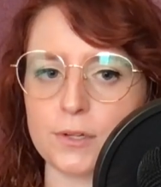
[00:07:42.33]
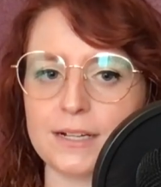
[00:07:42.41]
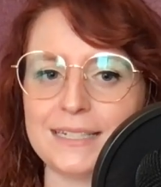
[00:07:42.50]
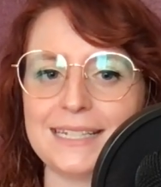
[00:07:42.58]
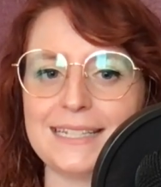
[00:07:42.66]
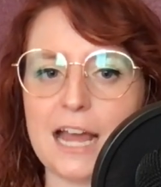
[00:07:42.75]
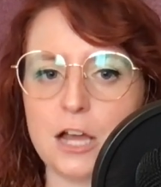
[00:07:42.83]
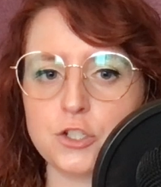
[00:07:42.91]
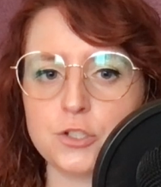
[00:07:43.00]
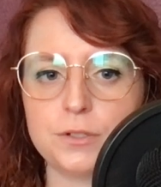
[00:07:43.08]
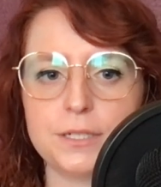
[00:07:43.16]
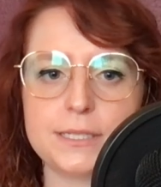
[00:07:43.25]
and a
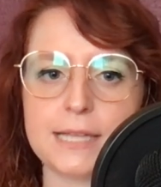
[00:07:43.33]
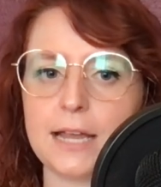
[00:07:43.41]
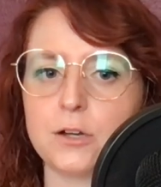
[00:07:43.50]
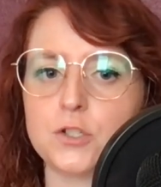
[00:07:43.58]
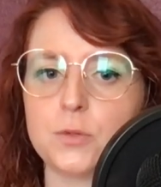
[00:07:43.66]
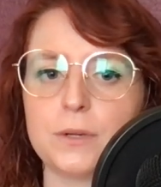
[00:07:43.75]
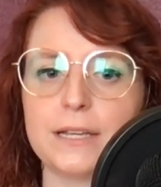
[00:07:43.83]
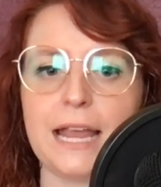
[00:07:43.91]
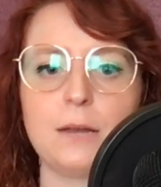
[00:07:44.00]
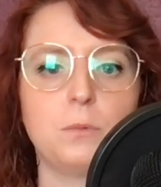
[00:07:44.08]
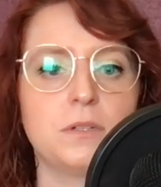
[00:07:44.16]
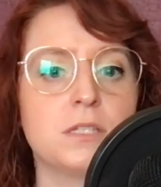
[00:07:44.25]
national desire to
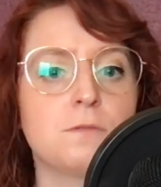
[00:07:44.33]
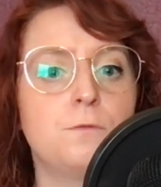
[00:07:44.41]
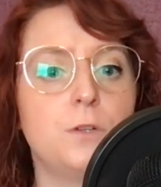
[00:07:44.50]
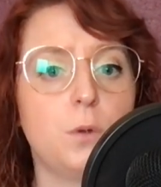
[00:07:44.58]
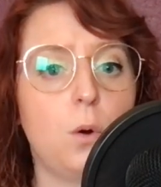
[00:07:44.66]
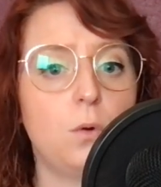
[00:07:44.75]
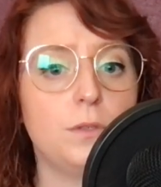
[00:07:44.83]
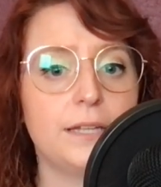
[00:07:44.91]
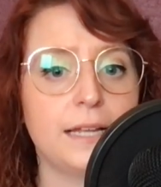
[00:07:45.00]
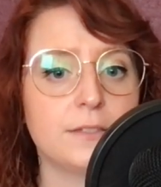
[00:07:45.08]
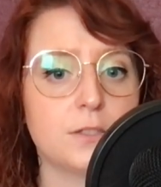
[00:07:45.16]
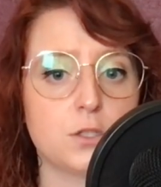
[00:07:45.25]
regain one's foothold
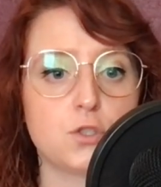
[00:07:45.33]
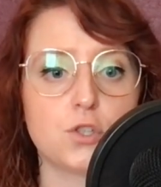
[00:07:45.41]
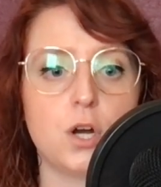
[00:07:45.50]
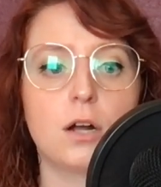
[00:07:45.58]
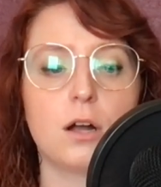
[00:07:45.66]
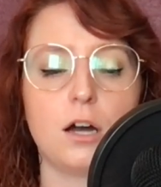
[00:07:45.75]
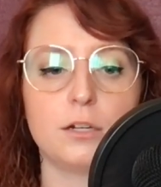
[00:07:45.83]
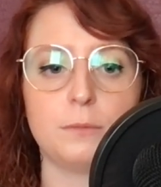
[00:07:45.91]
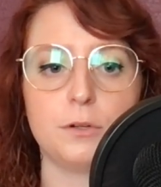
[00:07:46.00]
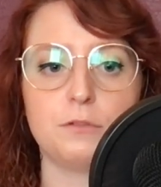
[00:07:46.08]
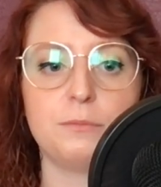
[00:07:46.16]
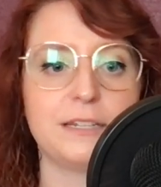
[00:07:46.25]
against the strong
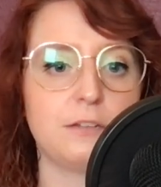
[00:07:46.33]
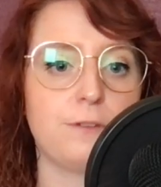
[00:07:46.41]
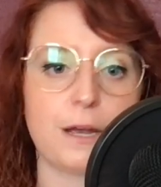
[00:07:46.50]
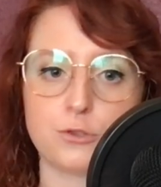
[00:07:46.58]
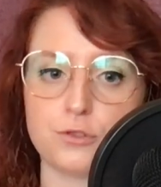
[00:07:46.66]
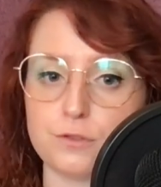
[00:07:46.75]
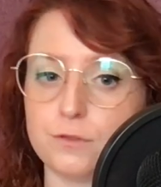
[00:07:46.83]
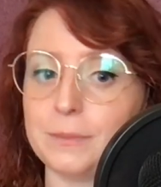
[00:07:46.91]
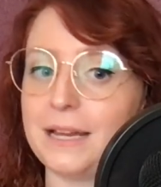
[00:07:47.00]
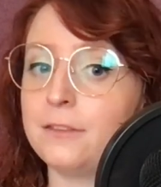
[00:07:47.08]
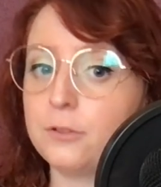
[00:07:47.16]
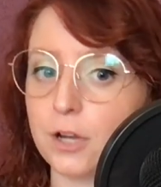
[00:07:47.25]
automotive manufacturers from
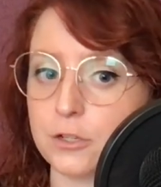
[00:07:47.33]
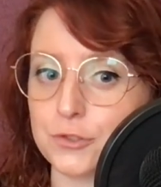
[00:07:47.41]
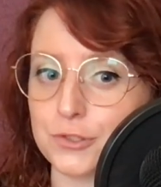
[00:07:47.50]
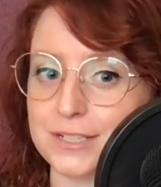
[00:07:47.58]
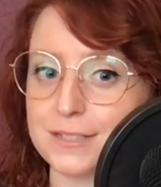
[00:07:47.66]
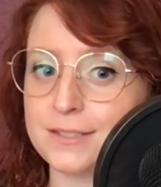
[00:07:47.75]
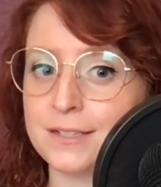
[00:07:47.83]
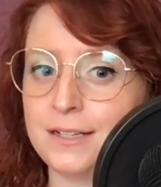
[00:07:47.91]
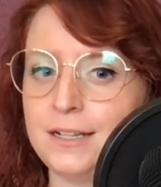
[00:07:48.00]
other countries,